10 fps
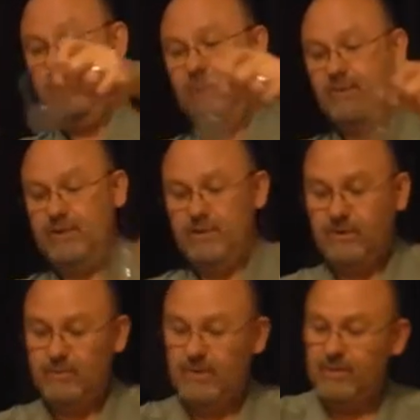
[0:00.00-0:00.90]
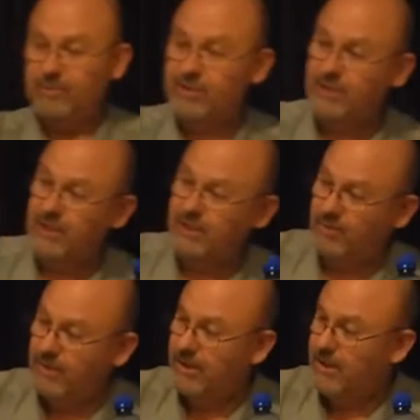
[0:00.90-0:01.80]
And I'm going to turn my machine
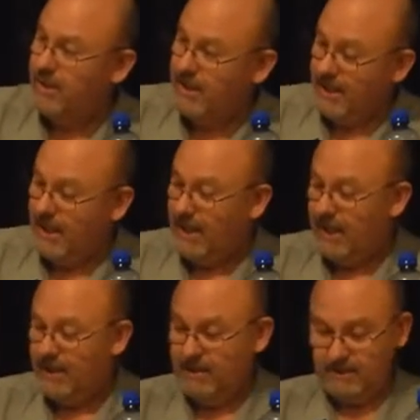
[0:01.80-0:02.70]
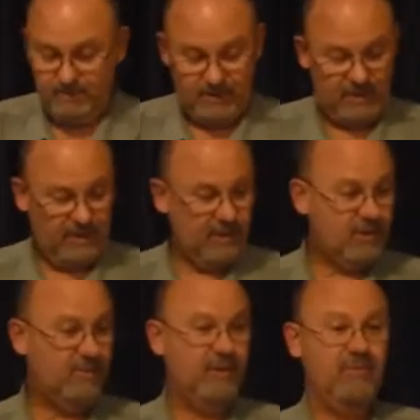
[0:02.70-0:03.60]
on. And the machine is
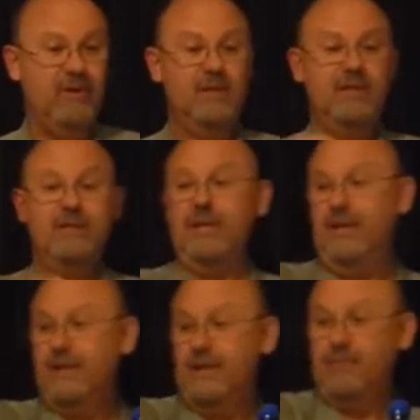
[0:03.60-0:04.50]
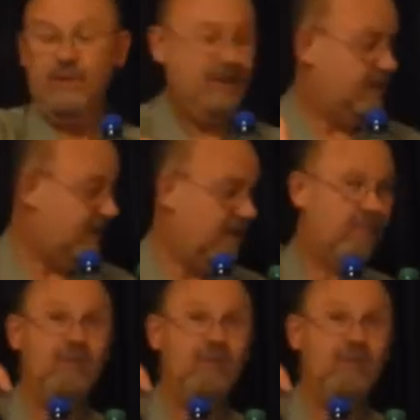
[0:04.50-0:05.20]
going to be running to 10. And I'm going to let that